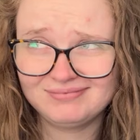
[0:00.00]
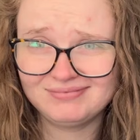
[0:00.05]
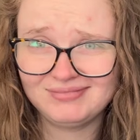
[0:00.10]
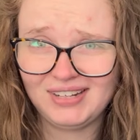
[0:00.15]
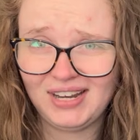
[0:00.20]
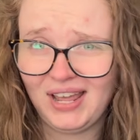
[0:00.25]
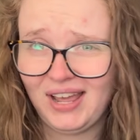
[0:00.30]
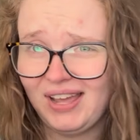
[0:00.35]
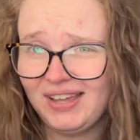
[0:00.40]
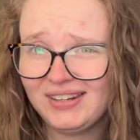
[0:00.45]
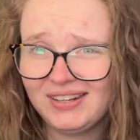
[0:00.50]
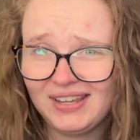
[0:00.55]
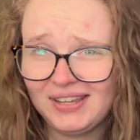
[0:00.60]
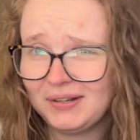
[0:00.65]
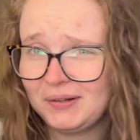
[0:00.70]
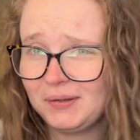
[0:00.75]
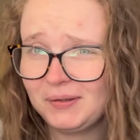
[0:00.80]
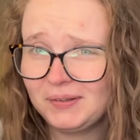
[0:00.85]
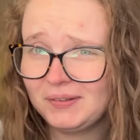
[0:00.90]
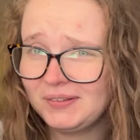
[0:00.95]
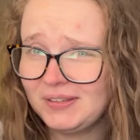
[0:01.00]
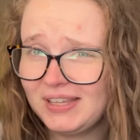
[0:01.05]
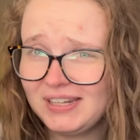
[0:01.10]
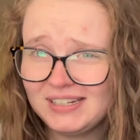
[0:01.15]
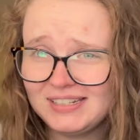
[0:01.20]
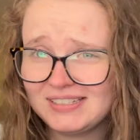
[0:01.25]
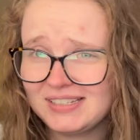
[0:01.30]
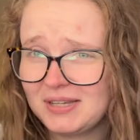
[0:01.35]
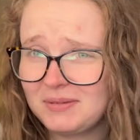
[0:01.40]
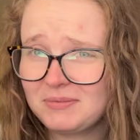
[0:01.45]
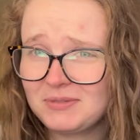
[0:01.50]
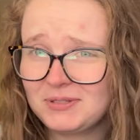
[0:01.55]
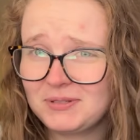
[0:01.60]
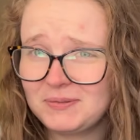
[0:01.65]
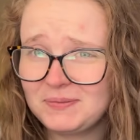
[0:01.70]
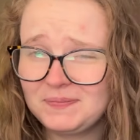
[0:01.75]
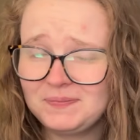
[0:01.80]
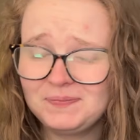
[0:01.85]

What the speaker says: Not at all anytime soon.